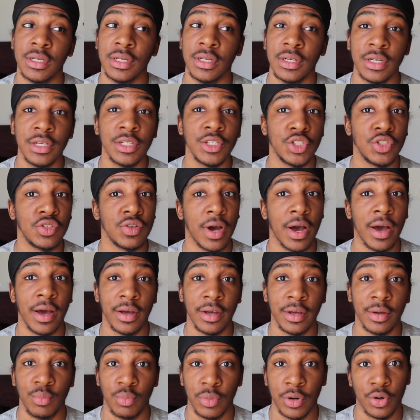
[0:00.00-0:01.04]
is dry
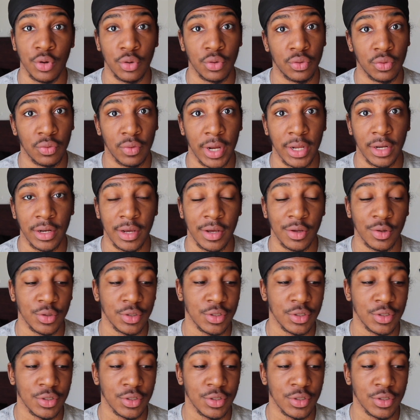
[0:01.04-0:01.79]
and brittle right now.